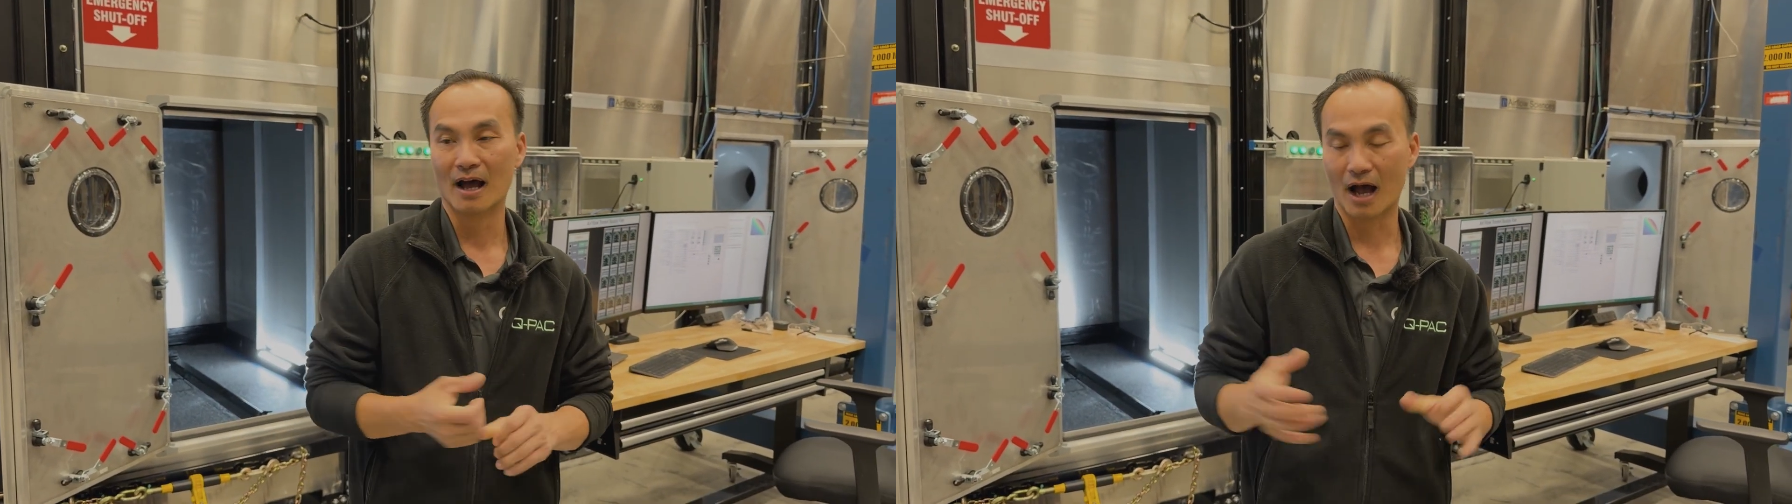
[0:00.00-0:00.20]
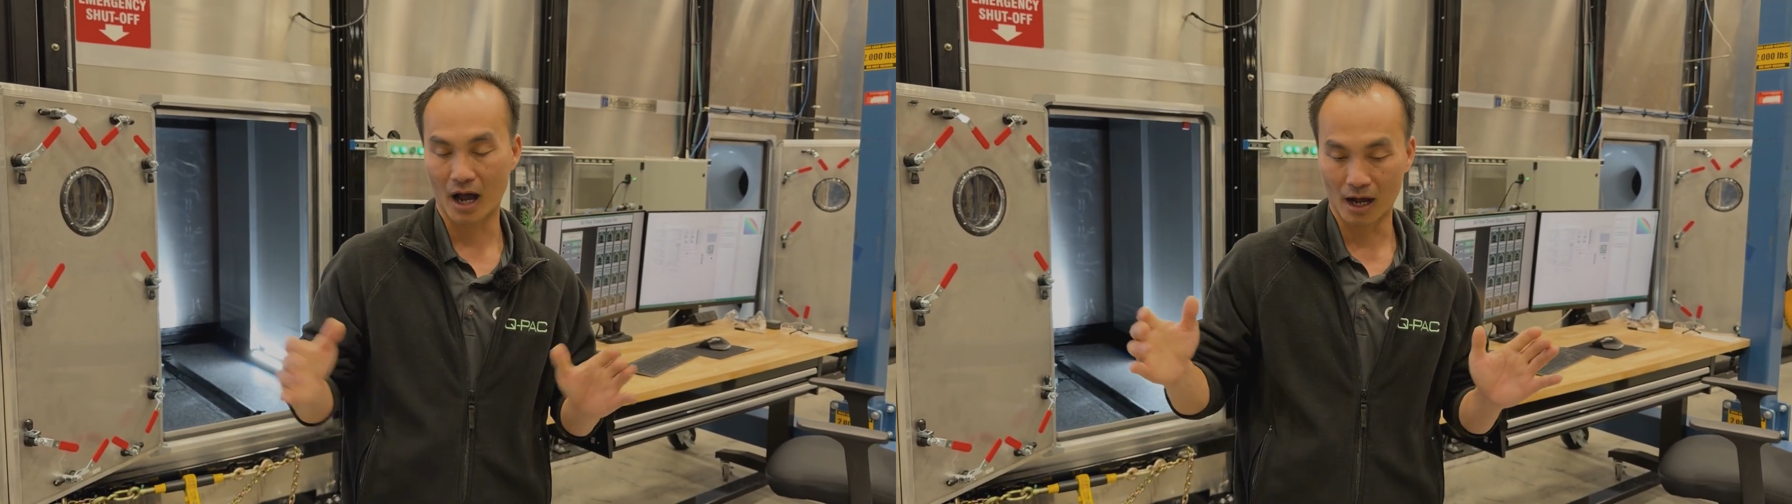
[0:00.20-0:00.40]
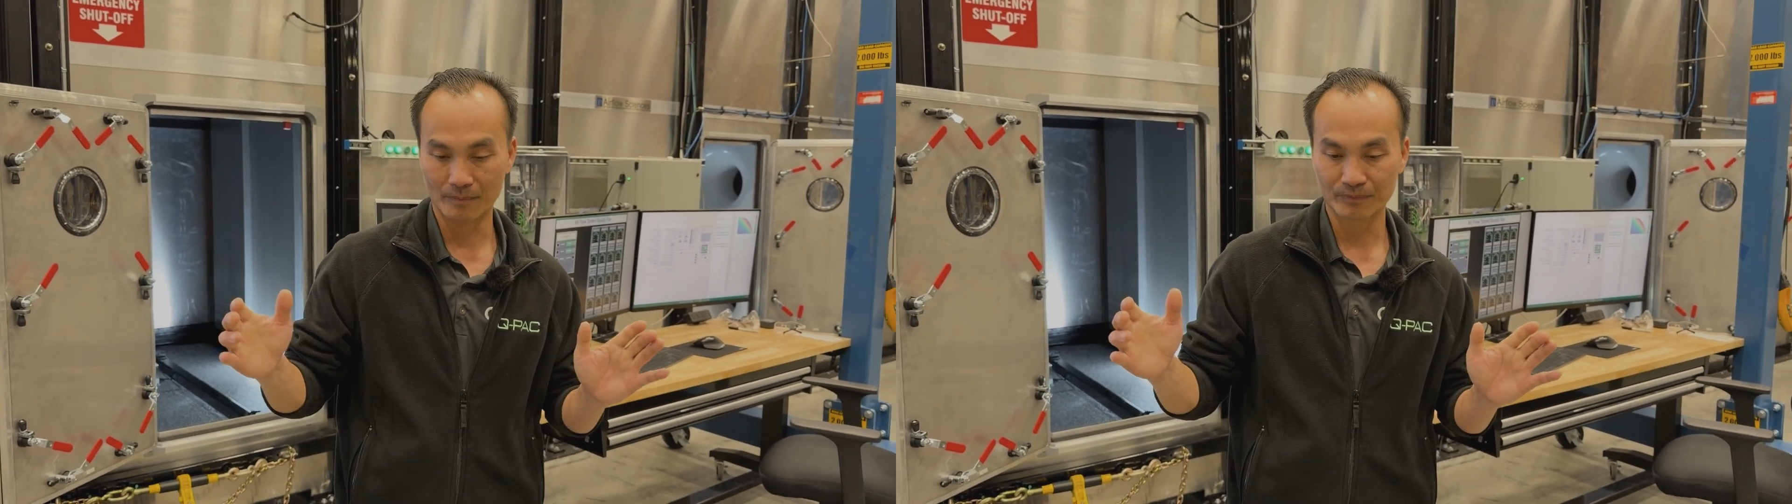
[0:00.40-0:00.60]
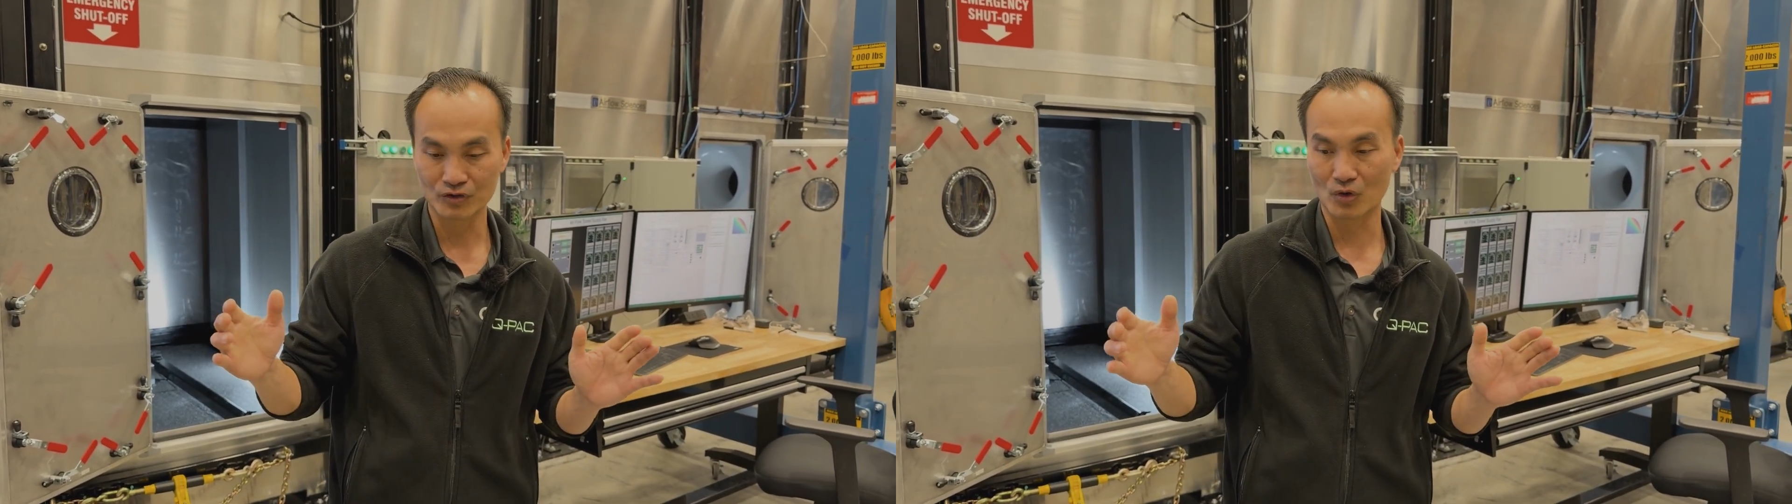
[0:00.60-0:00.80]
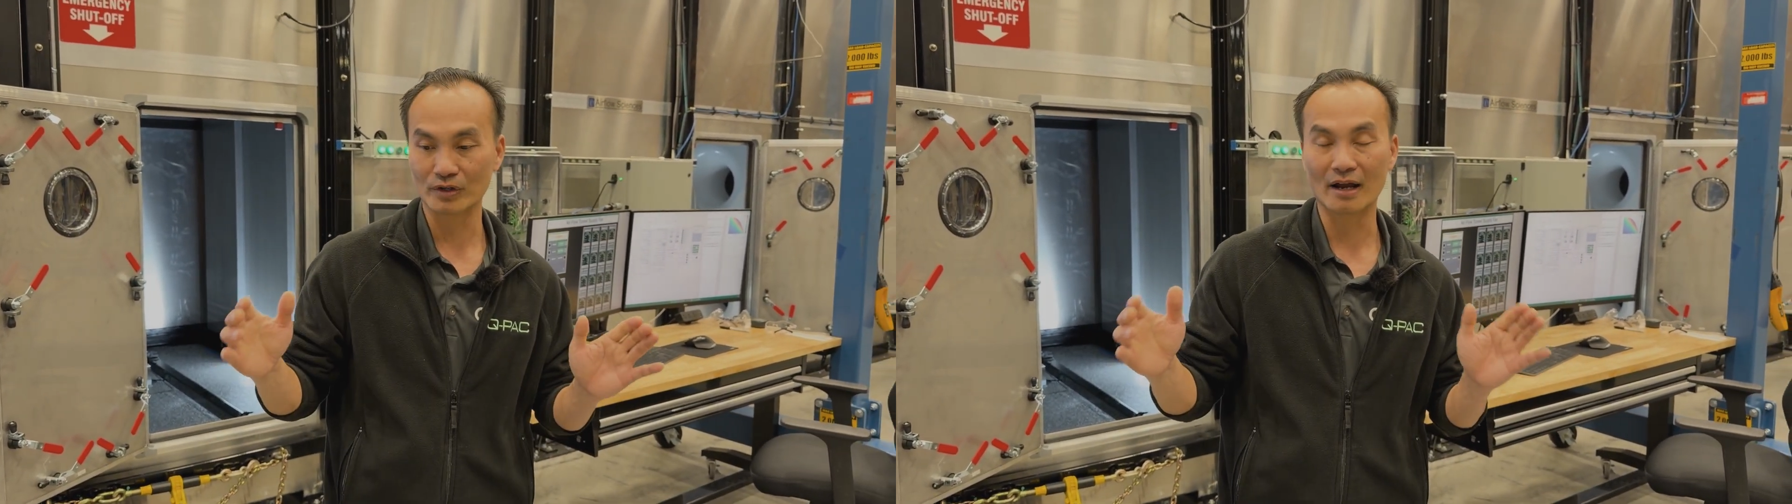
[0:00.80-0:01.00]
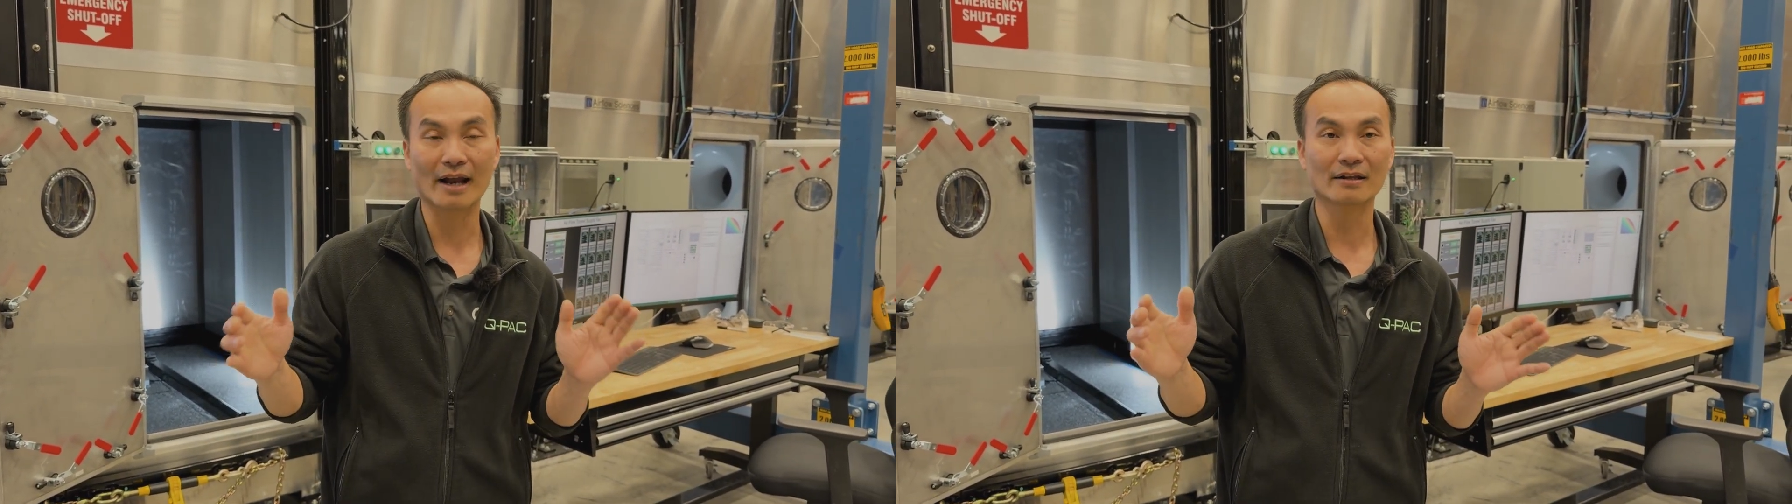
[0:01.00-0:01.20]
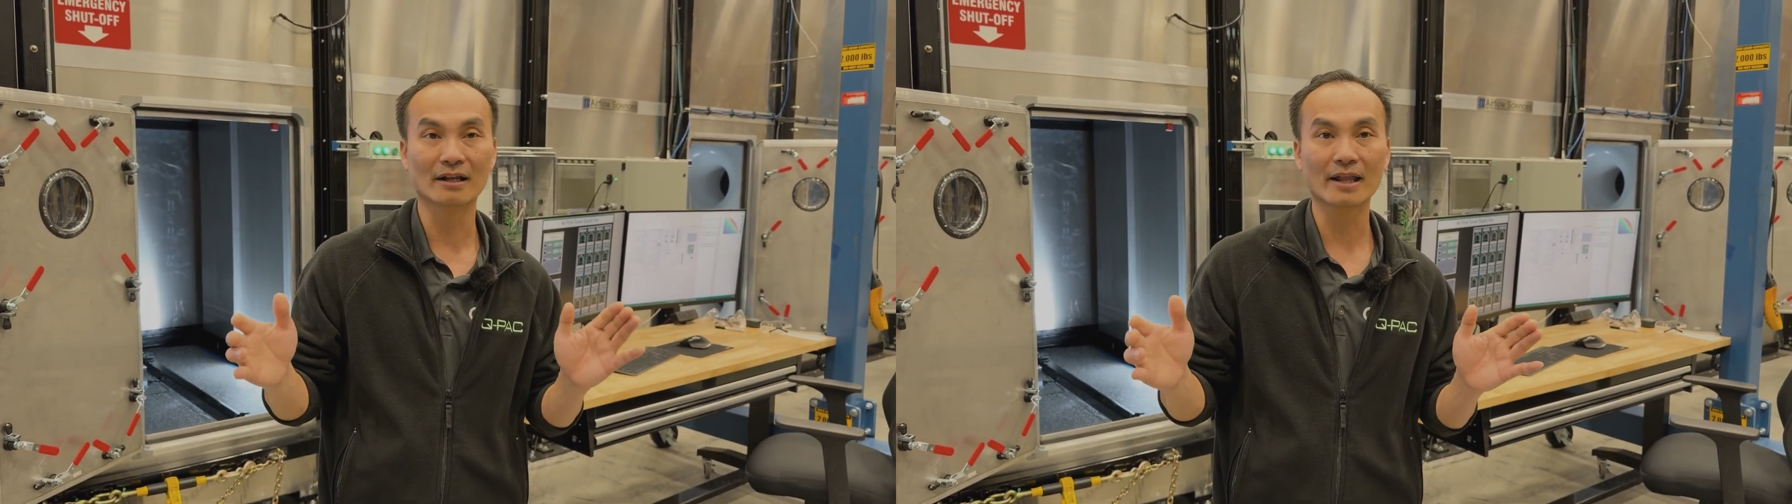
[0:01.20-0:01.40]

So the